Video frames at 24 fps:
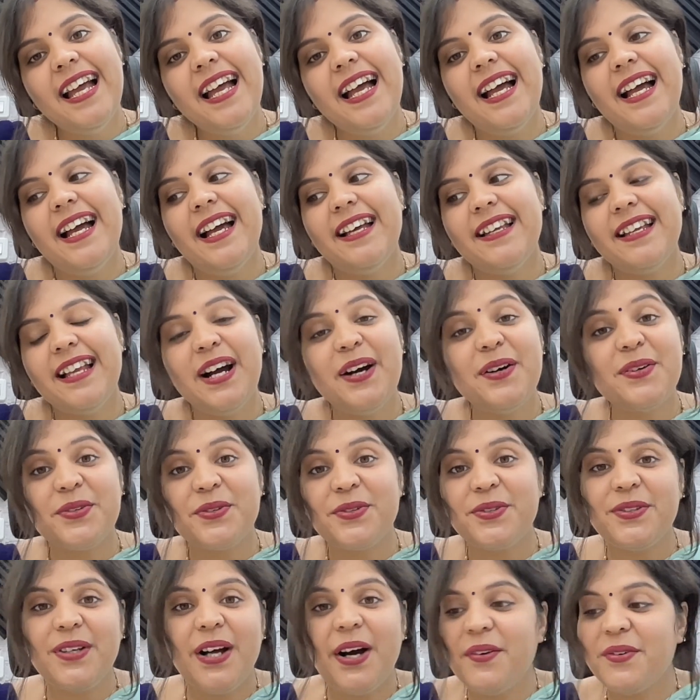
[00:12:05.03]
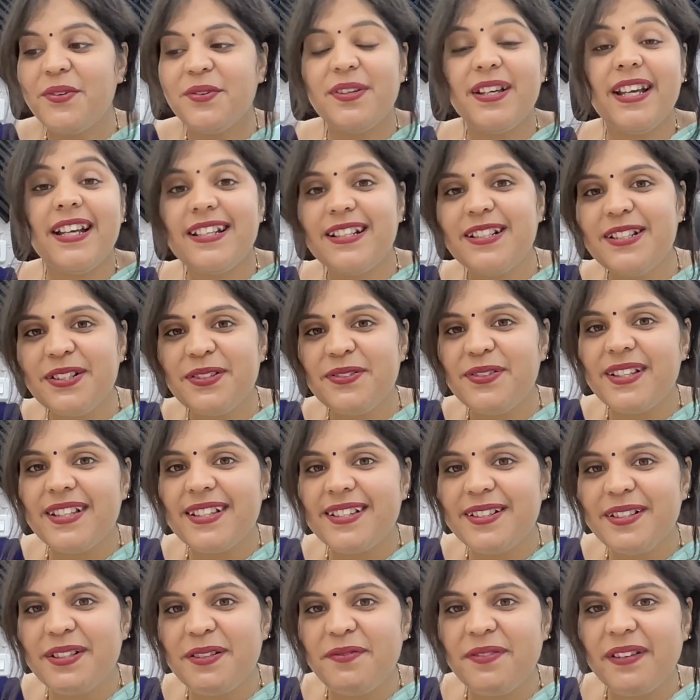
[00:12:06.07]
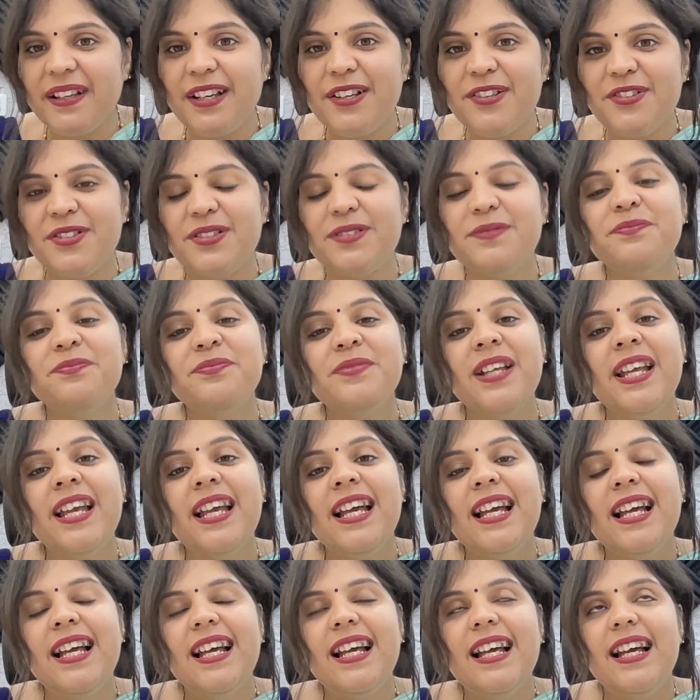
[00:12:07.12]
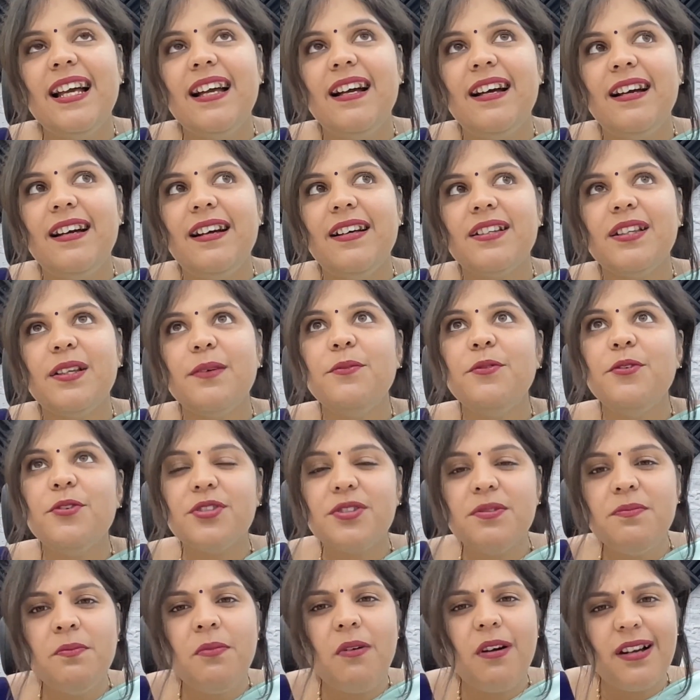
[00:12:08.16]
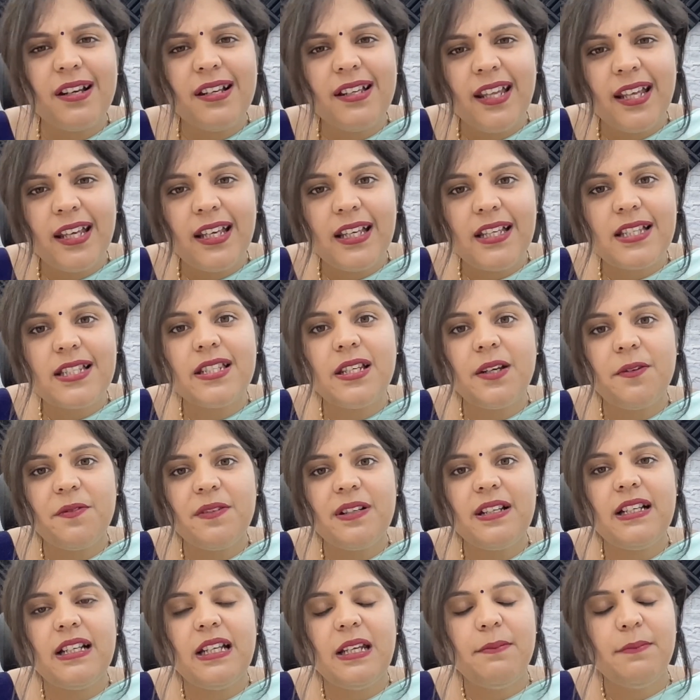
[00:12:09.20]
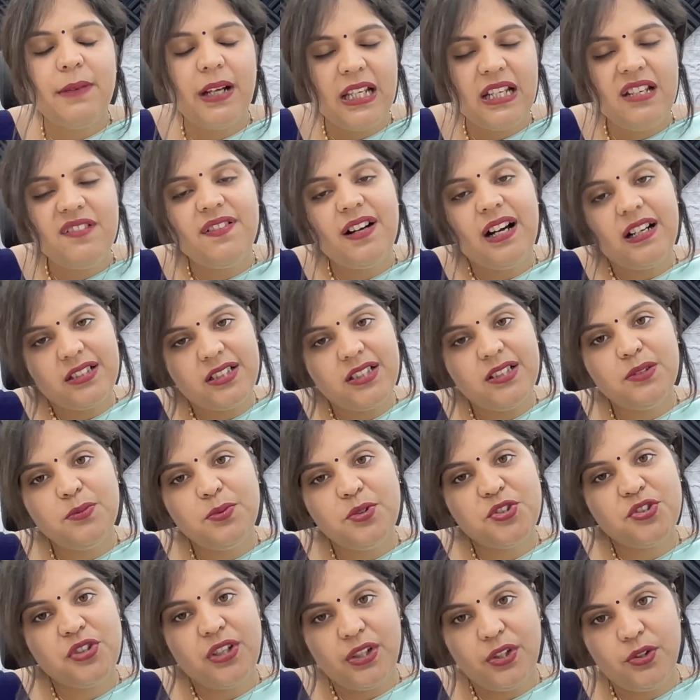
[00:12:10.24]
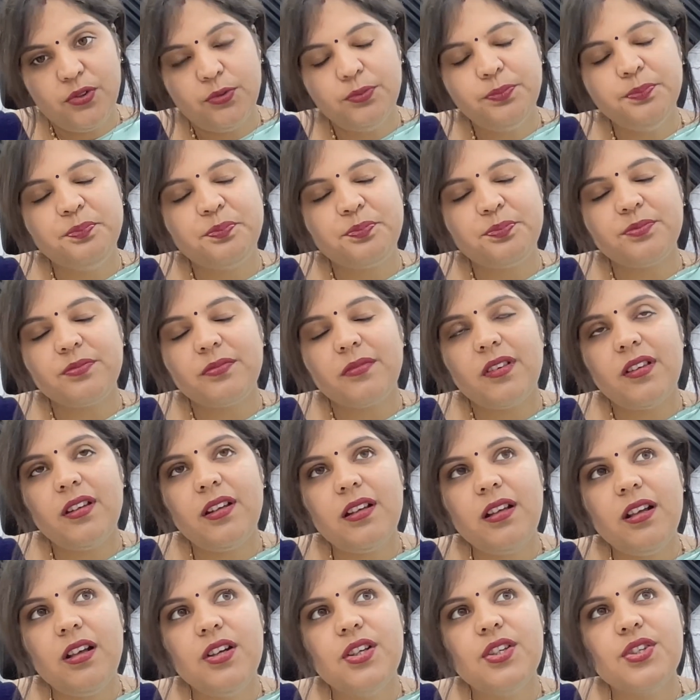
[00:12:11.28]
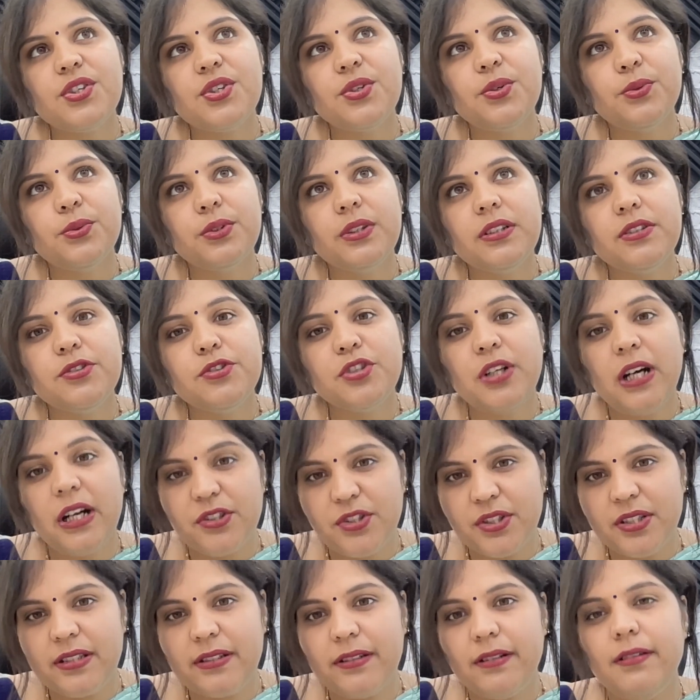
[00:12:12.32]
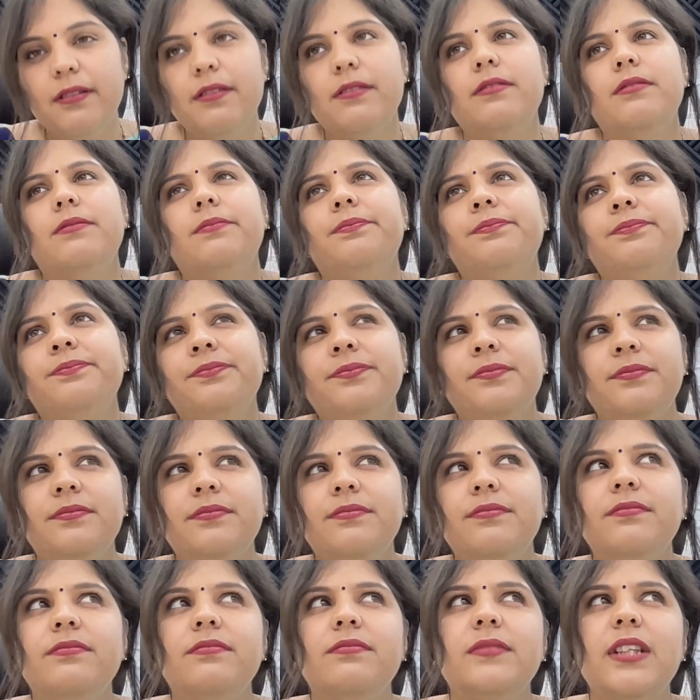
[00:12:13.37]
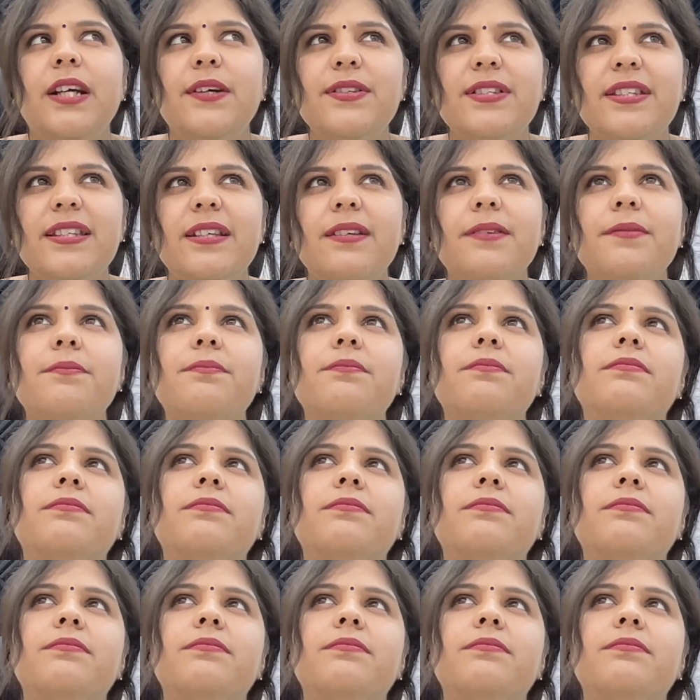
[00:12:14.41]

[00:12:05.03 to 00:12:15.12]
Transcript: and how to get into the certification. And the most important thing is definitely money factor, which I know. So the charges are, I would say,